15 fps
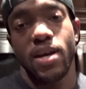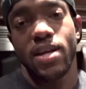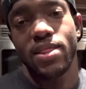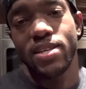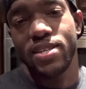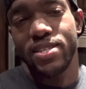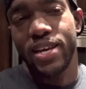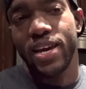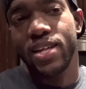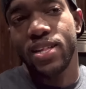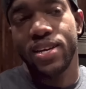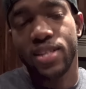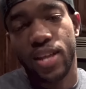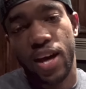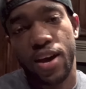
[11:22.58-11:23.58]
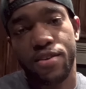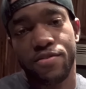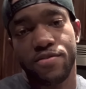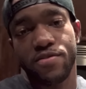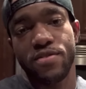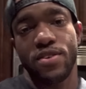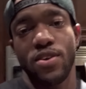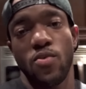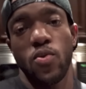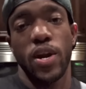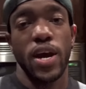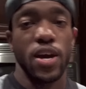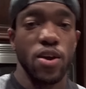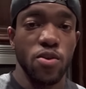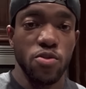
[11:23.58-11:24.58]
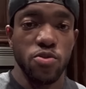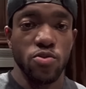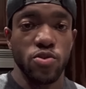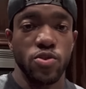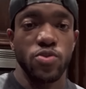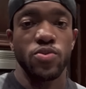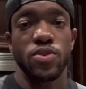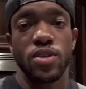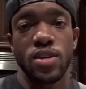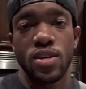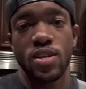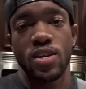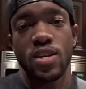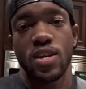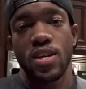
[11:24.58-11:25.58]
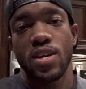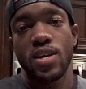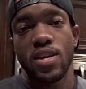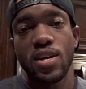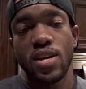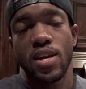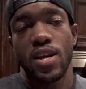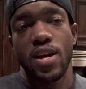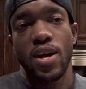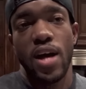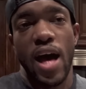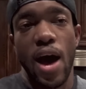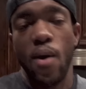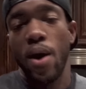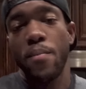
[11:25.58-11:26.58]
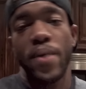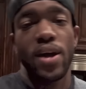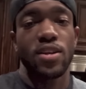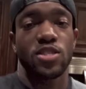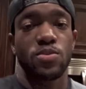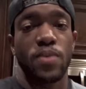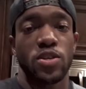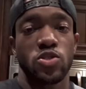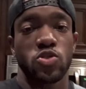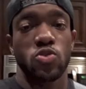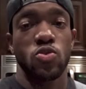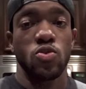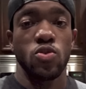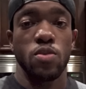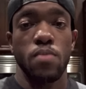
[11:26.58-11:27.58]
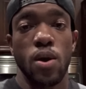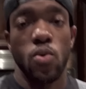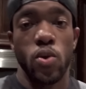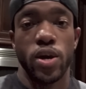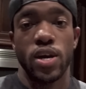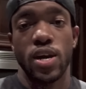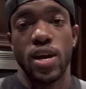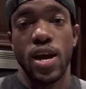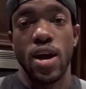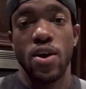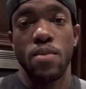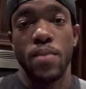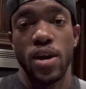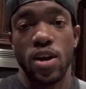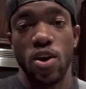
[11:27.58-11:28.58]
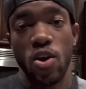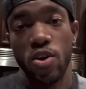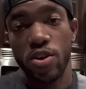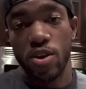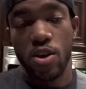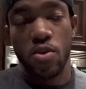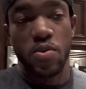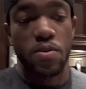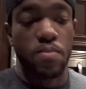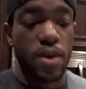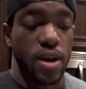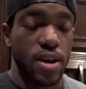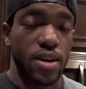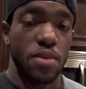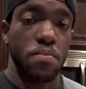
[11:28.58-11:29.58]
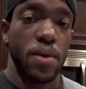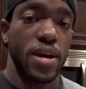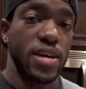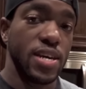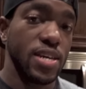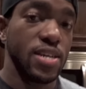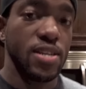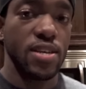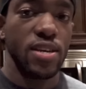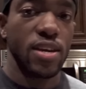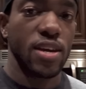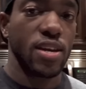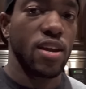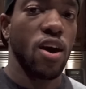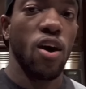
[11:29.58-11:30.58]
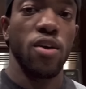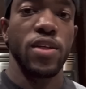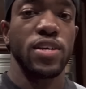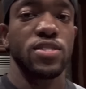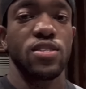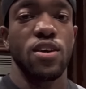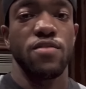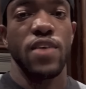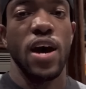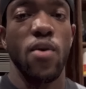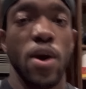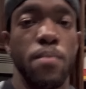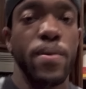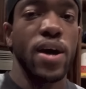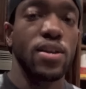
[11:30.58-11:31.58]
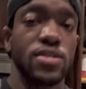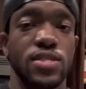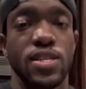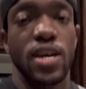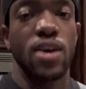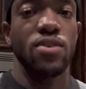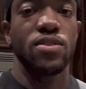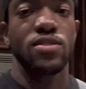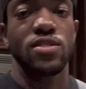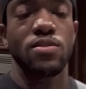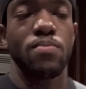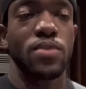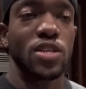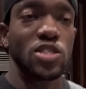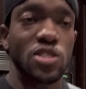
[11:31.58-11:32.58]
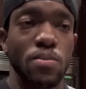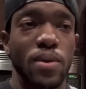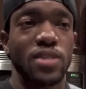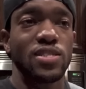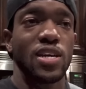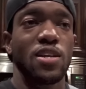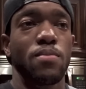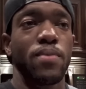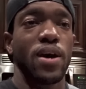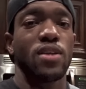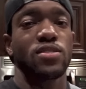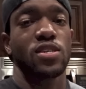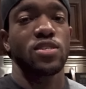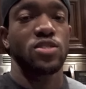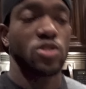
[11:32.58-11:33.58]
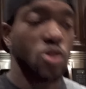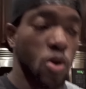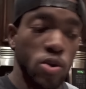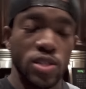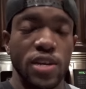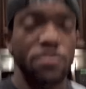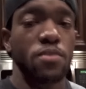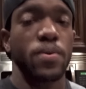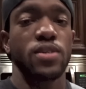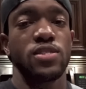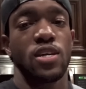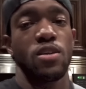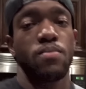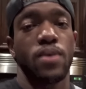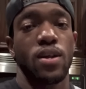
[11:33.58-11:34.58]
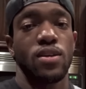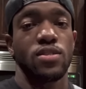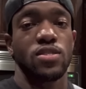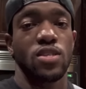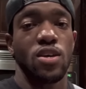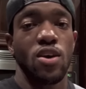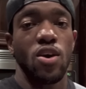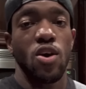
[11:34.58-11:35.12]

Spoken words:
the daily life, what I go through, how I balance my school and my working out and my cardio and my eating and all that stuff, how I balance it out, just to maintain a balance, because you always have to maintain a balance,